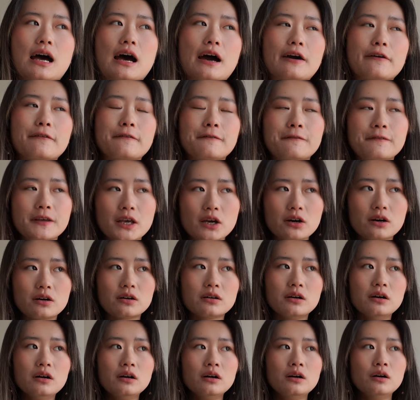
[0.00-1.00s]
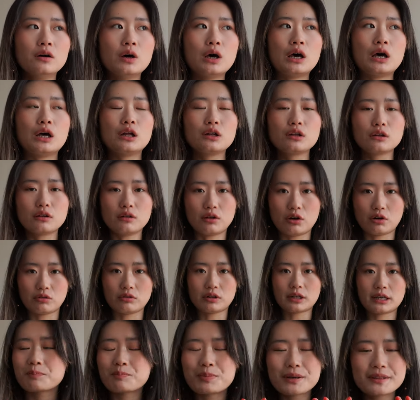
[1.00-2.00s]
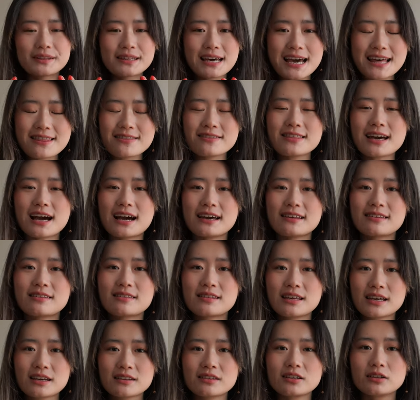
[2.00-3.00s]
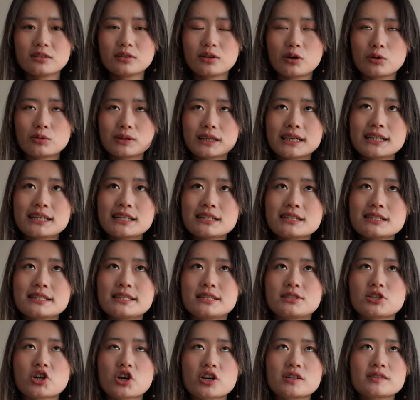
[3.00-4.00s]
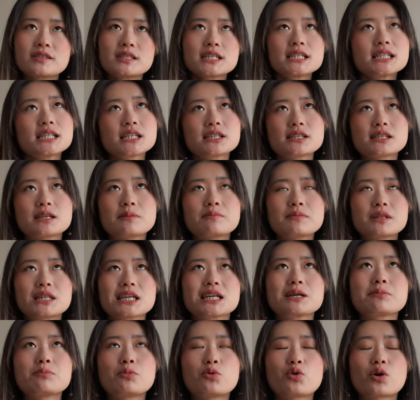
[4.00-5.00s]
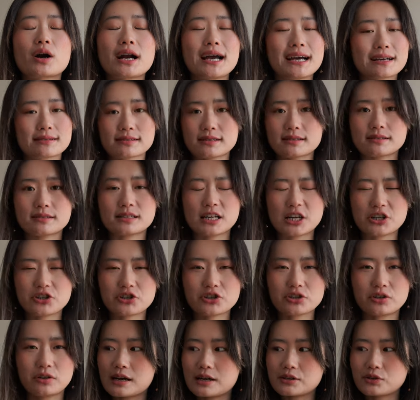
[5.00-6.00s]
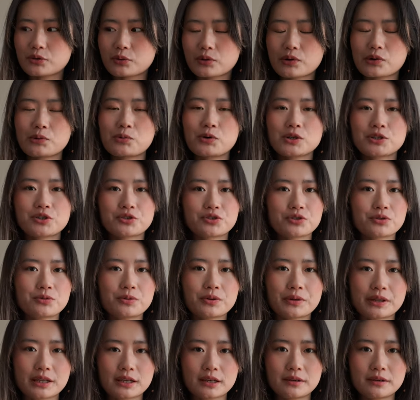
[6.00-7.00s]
I feel lonely. But then I think the loneliness turns into something more existential. I don't know what to do with